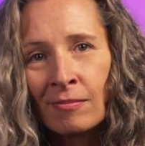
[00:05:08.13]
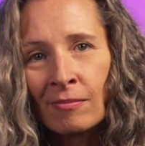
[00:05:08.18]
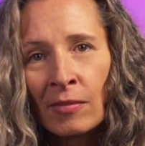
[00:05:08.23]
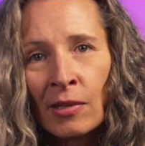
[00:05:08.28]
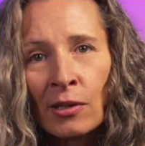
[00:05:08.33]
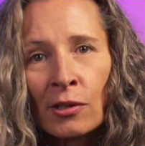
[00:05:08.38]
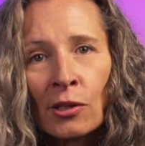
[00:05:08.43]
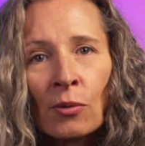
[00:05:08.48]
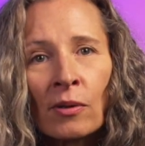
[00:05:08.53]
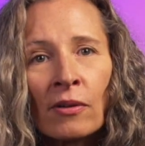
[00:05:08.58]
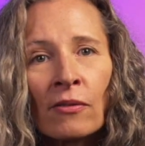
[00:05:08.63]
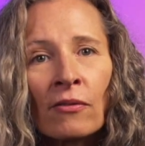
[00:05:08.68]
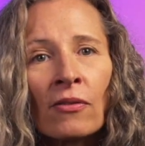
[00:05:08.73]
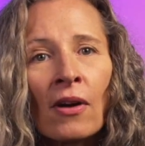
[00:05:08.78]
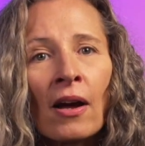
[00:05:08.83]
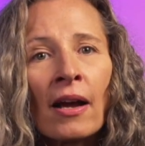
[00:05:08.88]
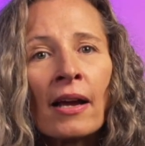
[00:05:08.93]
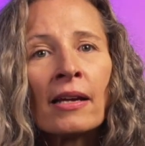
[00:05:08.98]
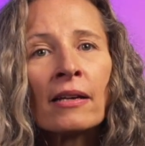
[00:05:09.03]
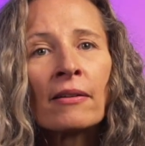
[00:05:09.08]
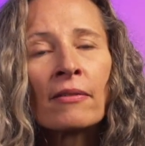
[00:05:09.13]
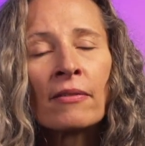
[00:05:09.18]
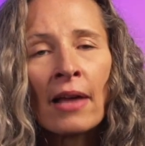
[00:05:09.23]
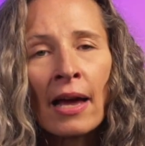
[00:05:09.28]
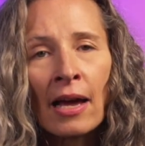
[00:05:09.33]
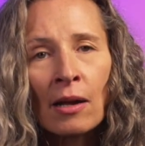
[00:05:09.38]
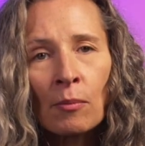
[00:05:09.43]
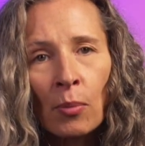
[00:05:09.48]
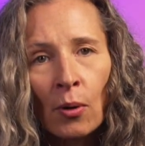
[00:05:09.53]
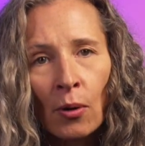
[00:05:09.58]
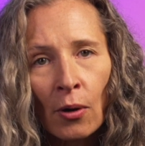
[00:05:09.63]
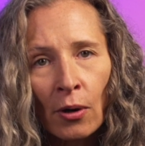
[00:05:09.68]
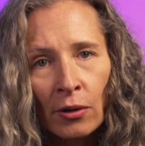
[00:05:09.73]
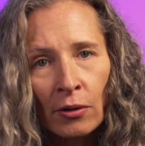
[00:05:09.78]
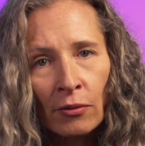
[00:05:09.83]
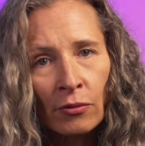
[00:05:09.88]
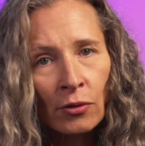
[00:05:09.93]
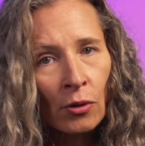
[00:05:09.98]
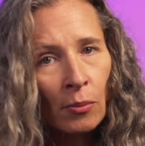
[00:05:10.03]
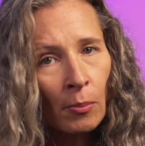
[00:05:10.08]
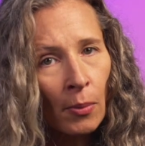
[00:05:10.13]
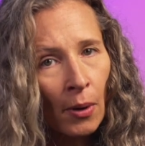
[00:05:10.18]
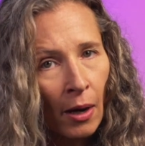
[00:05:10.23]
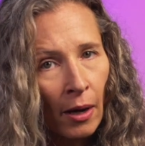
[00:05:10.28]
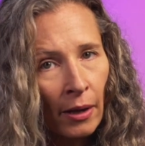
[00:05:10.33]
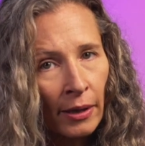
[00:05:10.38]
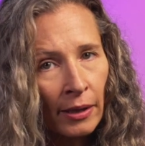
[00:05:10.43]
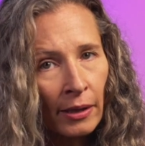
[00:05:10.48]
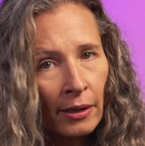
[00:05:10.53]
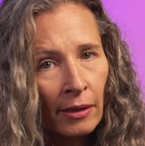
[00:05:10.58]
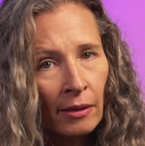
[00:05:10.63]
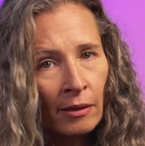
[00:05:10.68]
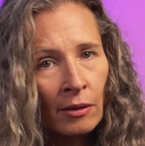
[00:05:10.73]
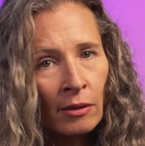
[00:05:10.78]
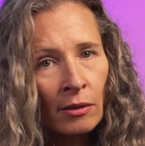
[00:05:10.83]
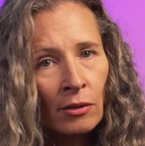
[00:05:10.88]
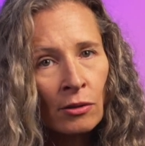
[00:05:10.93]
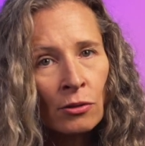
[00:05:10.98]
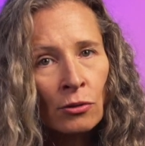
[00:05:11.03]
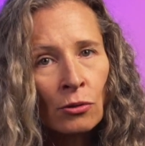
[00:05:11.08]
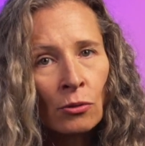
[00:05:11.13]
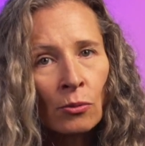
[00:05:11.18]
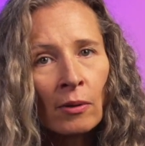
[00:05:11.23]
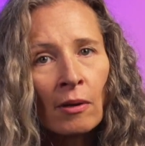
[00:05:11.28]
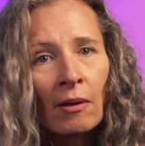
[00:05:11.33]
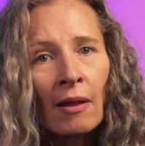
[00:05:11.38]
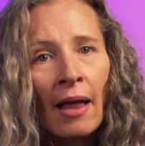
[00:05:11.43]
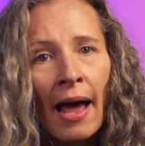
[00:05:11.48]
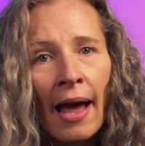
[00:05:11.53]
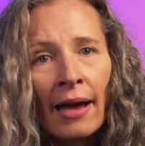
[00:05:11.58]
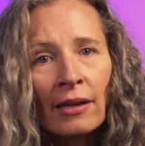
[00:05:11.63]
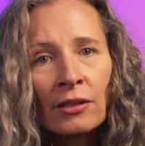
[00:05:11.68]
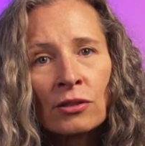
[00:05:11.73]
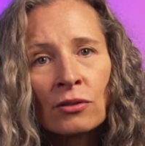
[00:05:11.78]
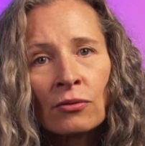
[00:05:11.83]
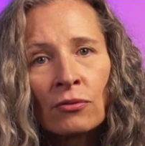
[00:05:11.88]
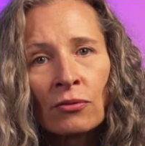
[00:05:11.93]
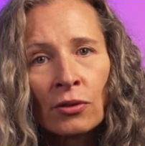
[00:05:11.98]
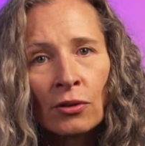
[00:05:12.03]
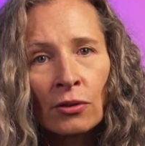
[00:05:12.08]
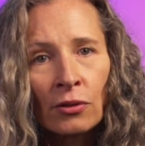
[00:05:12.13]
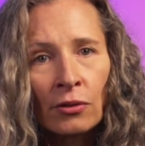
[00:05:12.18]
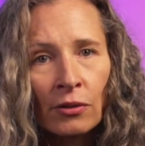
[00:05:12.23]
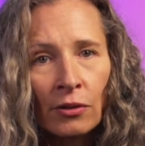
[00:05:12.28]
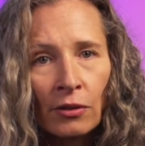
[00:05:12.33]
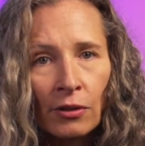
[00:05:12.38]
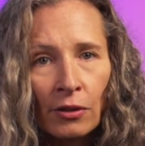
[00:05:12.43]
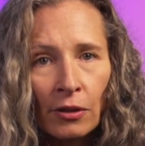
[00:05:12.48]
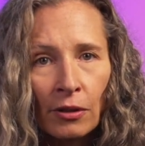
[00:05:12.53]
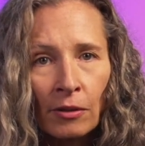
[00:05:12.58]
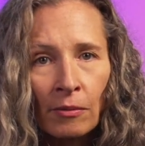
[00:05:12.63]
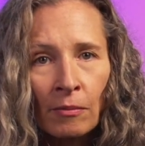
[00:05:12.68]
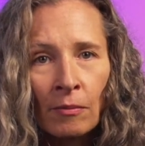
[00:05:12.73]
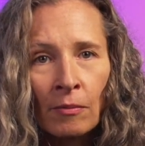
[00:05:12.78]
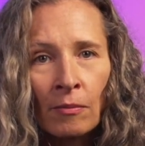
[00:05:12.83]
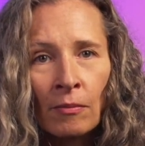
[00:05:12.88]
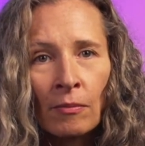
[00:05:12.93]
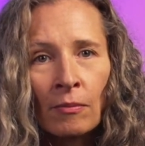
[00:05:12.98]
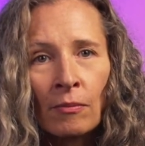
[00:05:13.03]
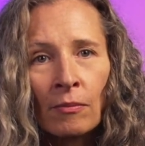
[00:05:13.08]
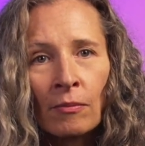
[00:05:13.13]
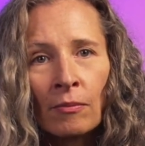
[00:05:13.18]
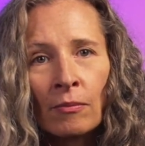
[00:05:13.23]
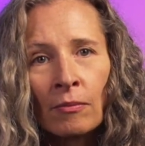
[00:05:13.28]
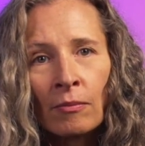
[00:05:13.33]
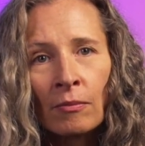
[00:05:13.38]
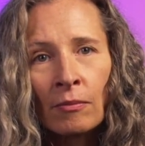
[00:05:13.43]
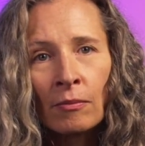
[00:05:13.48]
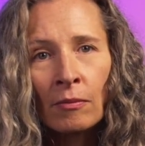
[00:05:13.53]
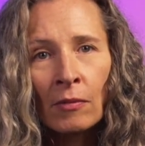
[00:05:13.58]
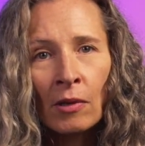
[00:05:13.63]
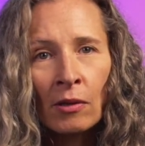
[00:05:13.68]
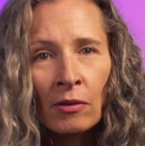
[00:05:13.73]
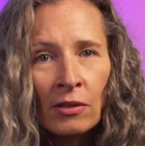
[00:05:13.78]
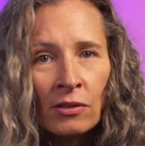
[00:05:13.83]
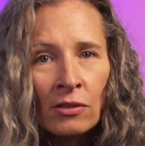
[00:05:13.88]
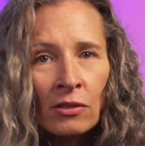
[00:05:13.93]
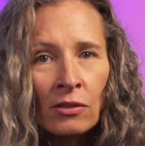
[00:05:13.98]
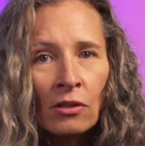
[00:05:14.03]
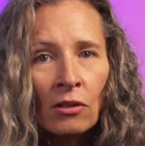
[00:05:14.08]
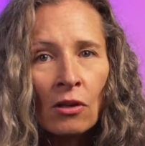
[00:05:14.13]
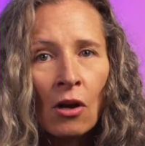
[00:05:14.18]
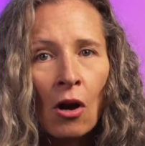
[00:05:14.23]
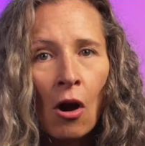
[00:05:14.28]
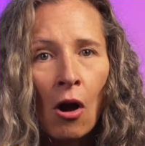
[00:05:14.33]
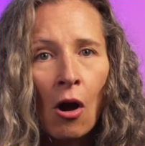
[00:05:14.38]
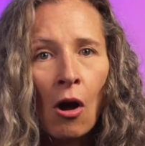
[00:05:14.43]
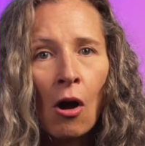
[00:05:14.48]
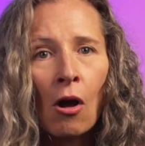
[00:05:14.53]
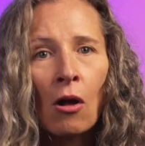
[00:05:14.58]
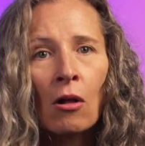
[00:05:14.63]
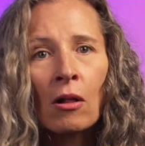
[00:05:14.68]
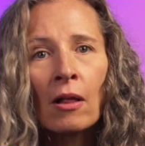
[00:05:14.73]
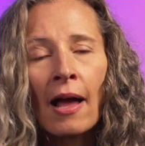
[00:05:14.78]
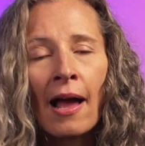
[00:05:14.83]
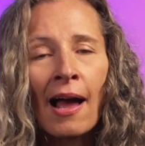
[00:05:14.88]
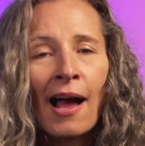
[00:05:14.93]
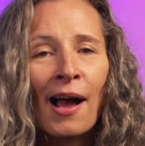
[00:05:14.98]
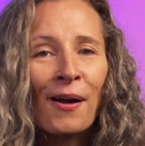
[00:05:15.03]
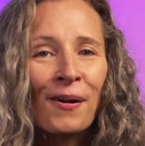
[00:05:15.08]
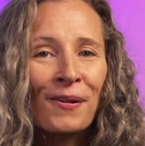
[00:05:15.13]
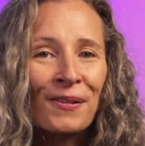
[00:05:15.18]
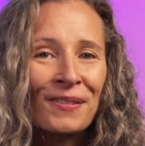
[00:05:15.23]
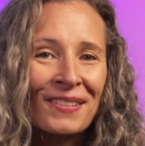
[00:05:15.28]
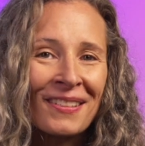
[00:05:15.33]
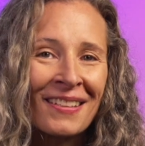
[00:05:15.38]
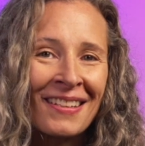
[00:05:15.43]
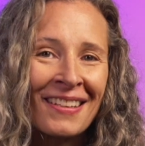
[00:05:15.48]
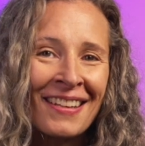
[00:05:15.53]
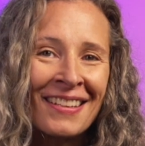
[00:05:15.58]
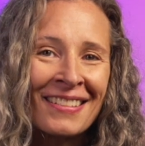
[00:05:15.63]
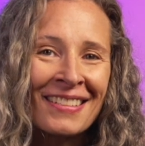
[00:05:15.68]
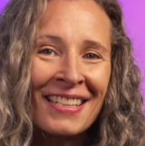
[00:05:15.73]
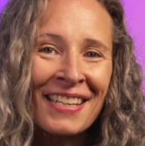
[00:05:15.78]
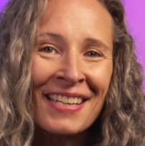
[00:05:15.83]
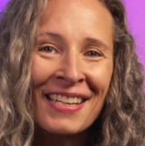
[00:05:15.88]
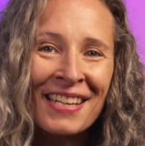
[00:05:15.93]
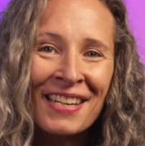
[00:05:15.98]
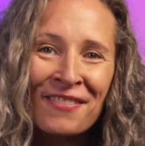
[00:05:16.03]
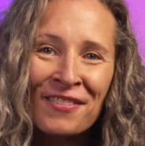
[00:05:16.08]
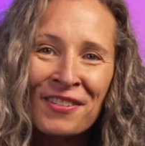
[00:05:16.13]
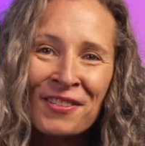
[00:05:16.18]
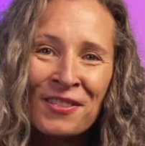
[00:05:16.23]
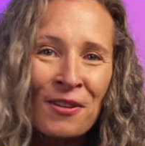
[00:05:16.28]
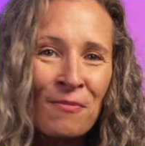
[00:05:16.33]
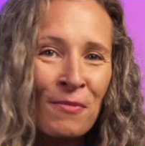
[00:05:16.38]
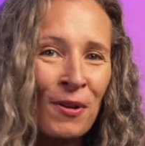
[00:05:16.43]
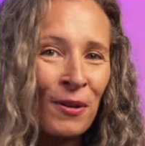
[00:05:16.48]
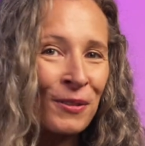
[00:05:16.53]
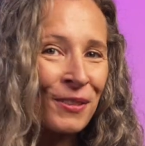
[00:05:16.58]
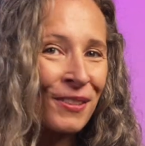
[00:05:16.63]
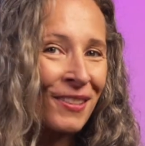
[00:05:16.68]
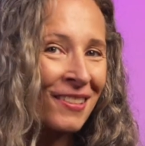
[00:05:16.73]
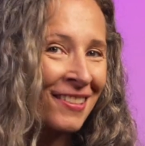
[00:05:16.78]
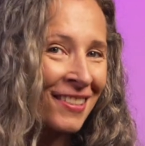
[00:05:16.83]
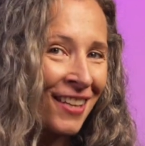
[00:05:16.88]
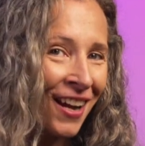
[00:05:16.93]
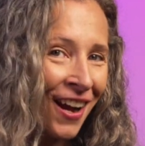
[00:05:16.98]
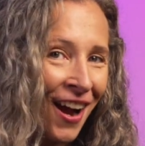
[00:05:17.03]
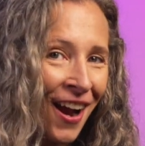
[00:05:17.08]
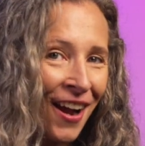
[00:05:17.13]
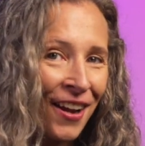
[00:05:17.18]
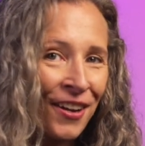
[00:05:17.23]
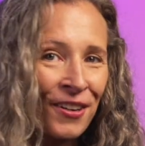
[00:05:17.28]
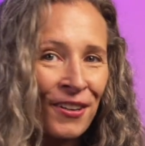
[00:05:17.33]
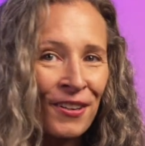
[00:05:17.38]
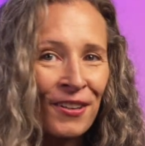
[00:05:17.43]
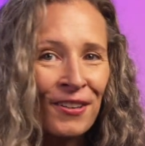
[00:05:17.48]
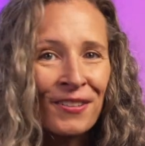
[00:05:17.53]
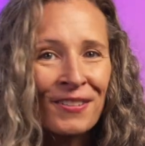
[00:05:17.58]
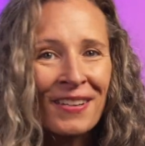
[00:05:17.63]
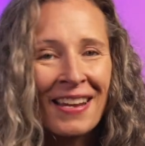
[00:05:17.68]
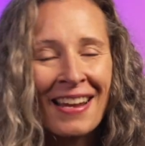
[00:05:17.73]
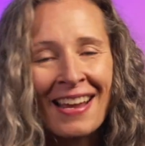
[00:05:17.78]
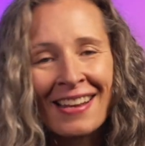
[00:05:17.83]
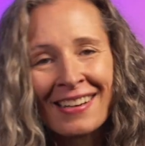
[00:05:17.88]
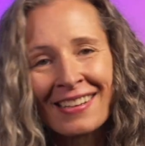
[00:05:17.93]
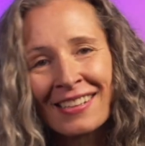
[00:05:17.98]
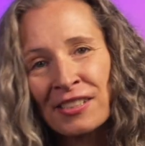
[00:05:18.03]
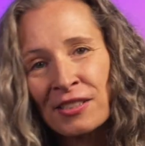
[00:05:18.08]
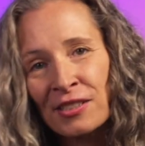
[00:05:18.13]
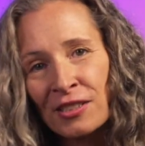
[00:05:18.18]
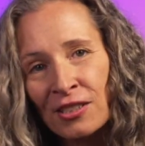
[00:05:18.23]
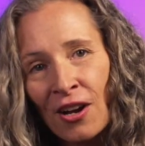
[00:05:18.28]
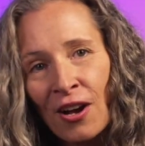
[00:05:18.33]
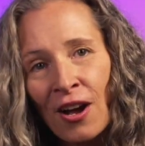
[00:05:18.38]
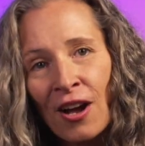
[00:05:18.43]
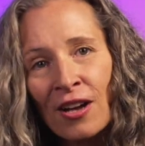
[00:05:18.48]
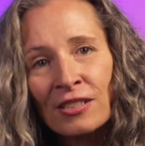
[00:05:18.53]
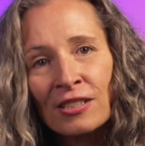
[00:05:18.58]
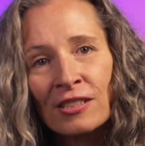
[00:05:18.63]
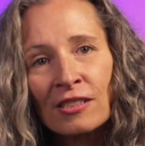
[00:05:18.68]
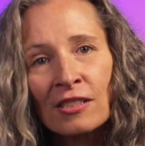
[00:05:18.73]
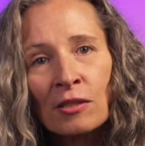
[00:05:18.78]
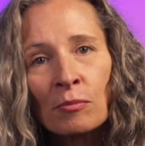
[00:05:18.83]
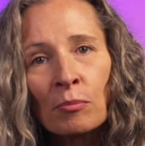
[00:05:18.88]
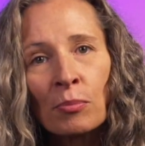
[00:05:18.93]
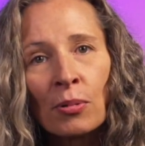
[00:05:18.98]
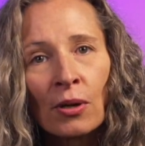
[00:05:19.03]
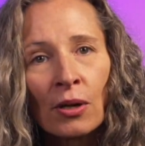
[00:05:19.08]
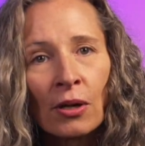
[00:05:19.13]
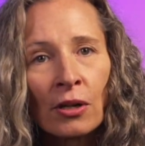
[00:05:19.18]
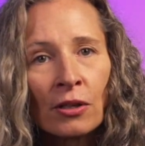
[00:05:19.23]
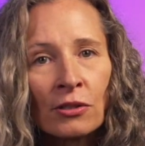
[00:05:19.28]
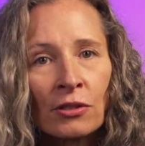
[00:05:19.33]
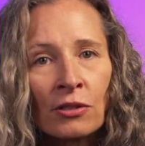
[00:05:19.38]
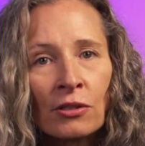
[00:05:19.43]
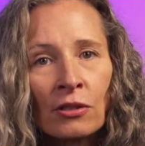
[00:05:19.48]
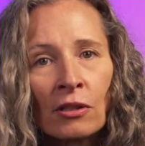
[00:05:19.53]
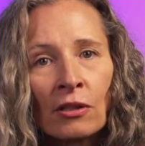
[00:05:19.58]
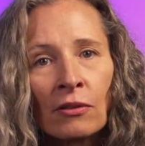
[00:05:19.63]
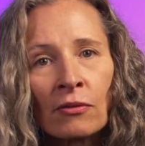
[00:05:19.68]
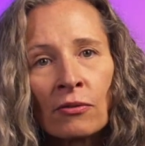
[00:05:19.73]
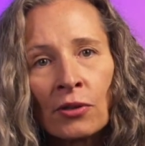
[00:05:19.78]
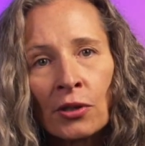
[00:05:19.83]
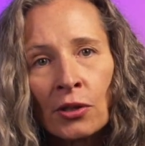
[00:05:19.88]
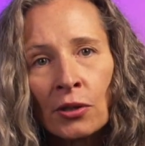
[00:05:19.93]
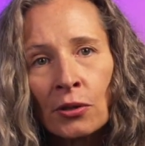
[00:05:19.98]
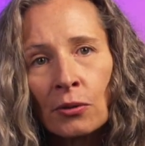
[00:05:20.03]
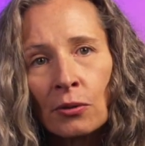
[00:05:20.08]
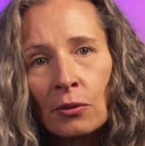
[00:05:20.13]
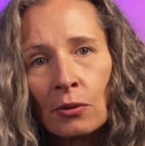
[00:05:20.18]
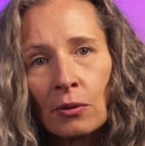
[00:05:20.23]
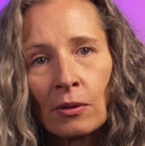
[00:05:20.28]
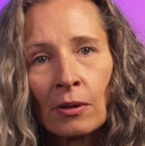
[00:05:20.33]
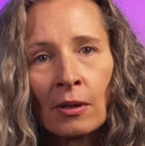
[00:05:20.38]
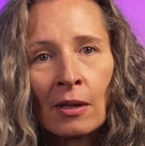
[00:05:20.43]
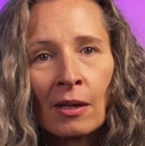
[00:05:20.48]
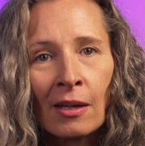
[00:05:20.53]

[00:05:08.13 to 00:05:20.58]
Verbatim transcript: And you invite that part of your body to relax further. Now, this is a call out to even the most tired and exhausted parts of you